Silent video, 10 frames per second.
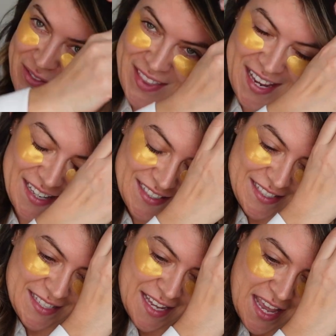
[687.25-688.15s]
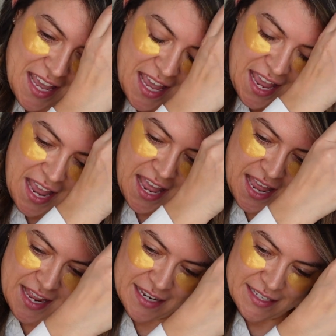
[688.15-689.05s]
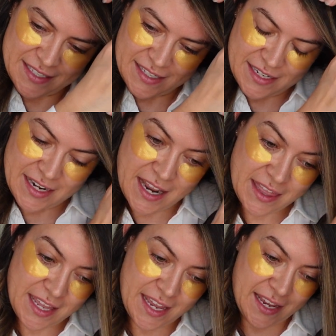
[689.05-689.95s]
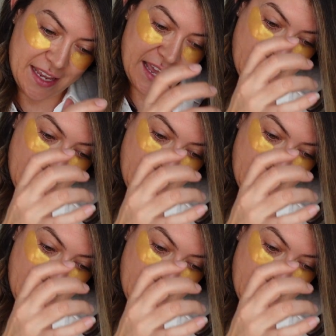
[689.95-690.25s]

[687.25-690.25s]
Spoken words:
of things and nothing